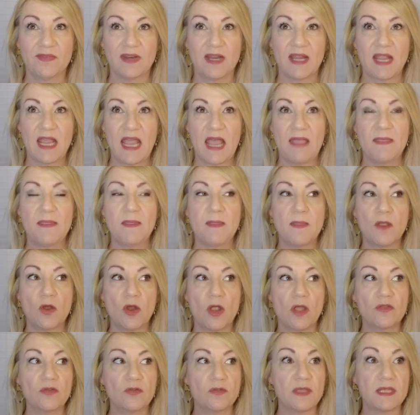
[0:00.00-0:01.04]
and then there are
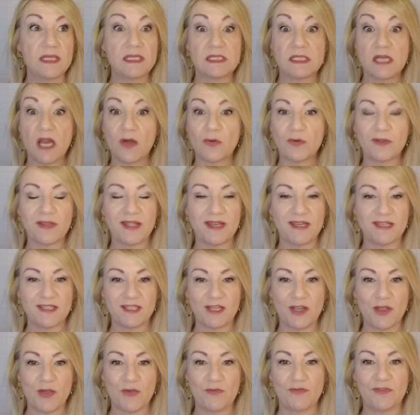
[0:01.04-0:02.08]
other things not related to
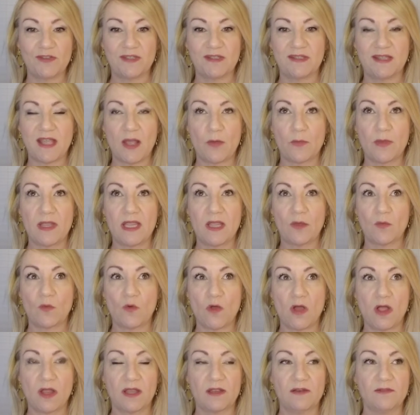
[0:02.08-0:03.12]
COVID that we can
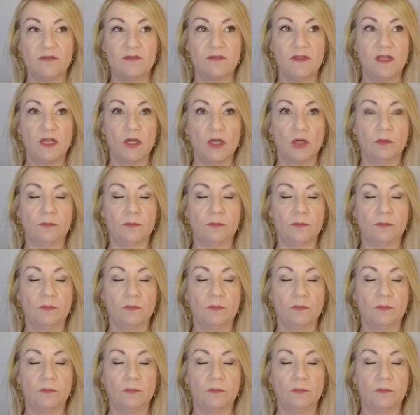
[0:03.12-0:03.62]
walk in fear.